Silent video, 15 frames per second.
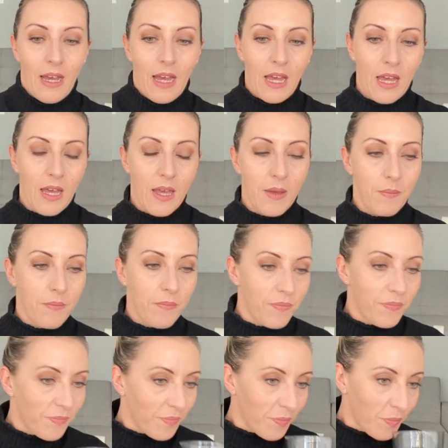You
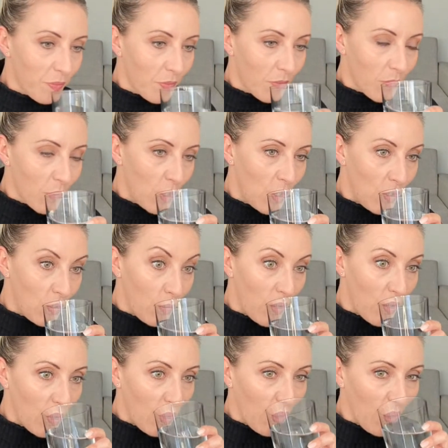need to win.